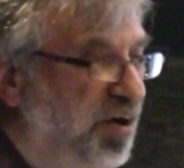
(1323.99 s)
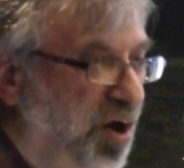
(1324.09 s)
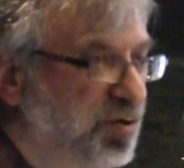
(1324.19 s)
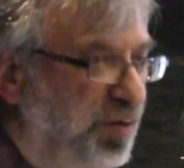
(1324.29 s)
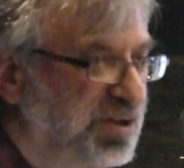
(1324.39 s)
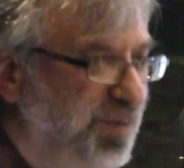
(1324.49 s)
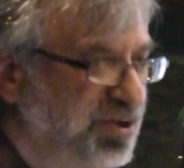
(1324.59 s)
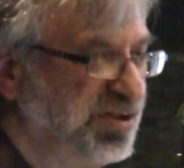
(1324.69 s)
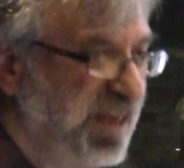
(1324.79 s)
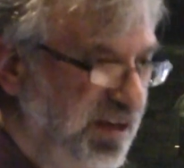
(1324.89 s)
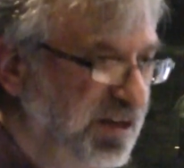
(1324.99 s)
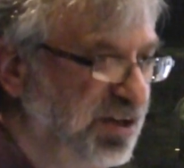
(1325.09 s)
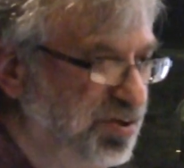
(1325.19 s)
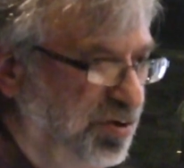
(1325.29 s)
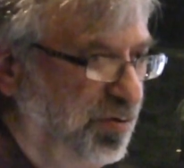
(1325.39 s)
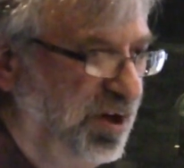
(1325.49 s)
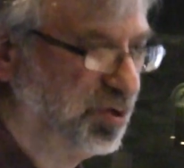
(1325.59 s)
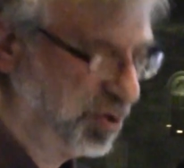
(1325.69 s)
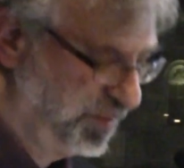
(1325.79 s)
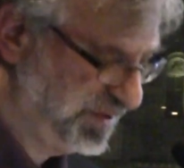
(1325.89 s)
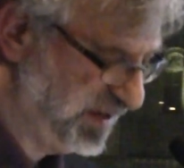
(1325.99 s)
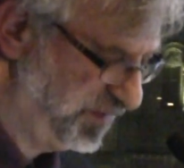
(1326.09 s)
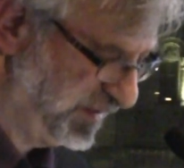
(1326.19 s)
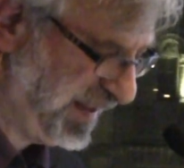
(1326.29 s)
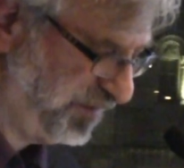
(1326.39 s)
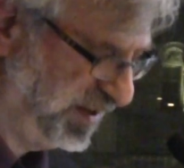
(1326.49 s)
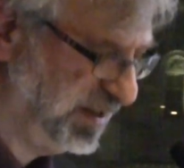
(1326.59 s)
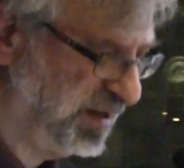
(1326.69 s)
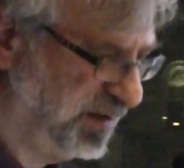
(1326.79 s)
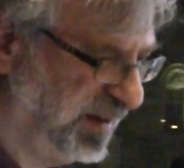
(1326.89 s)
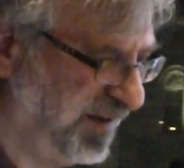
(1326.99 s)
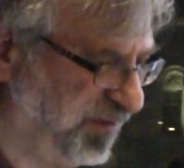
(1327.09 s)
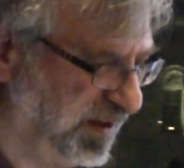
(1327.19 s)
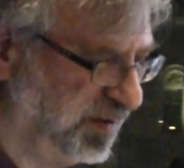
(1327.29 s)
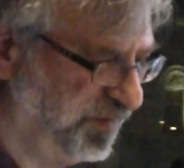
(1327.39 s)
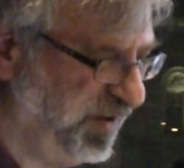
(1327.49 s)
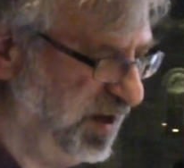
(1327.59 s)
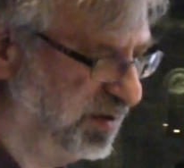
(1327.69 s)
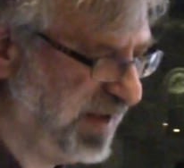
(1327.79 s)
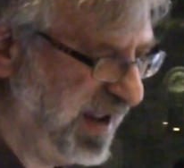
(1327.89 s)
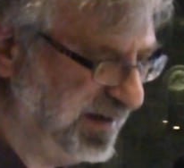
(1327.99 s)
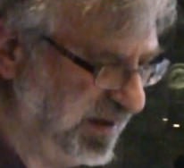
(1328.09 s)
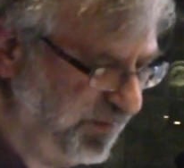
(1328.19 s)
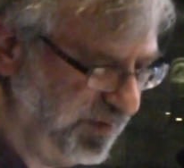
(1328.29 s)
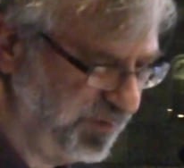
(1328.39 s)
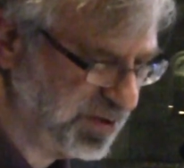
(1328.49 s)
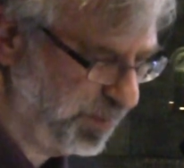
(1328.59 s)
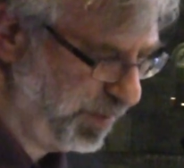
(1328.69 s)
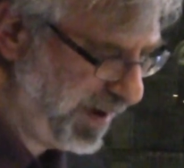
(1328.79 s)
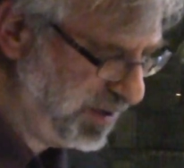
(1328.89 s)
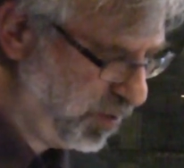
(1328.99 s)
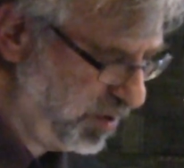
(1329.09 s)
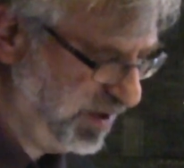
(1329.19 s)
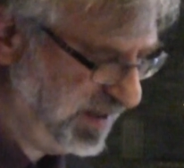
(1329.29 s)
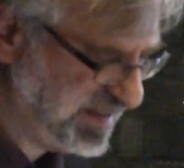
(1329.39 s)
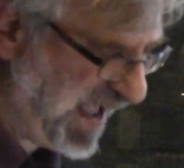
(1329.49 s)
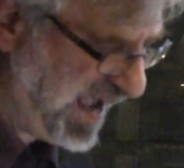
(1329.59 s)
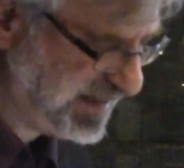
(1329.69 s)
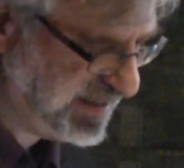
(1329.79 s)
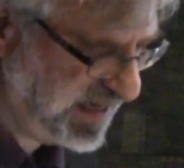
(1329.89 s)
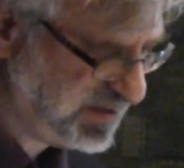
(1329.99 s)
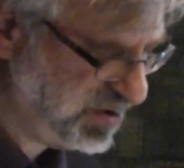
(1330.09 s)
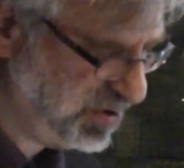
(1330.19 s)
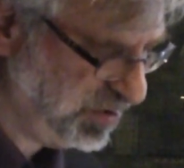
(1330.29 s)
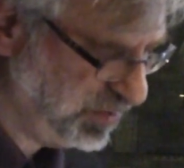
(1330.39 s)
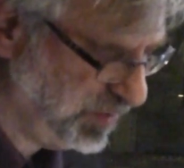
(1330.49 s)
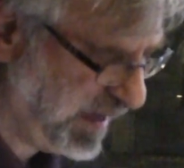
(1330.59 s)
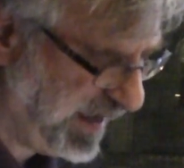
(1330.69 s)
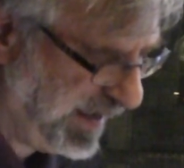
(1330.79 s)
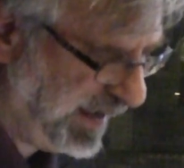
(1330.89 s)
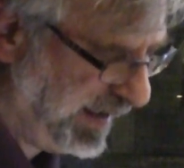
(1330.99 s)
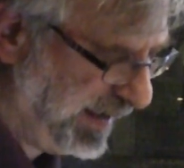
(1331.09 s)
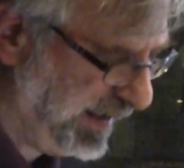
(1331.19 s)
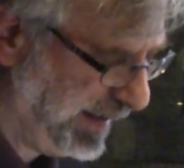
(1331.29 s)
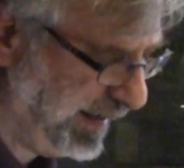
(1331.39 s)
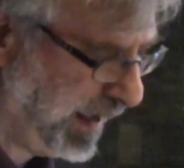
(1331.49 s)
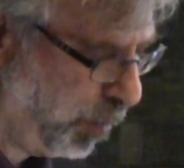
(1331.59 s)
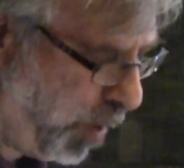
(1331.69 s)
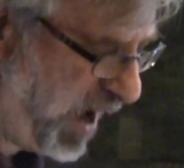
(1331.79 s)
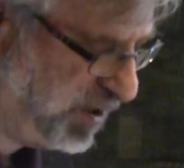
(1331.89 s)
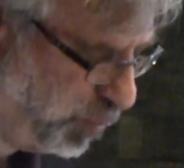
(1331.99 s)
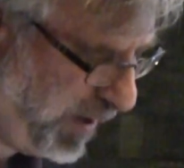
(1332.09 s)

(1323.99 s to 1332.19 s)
are not doing as much as they need to in terms of leveling the field and giving visible minorities access to a wide